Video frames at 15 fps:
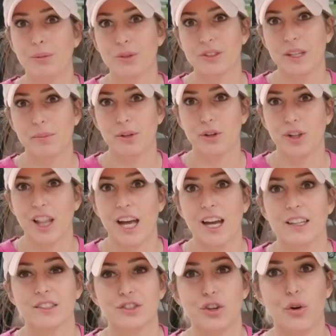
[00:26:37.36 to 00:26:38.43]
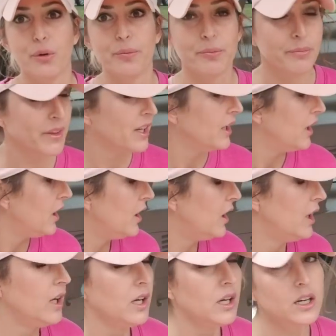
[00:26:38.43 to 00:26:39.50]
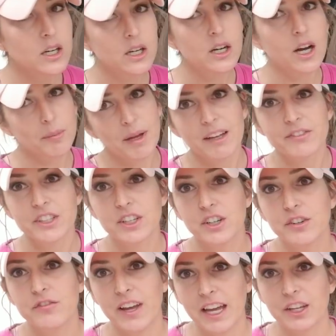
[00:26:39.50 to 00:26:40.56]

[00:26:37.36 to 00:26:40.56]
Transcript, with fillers: people stepping on glass. So Oh, I'm gonna have to come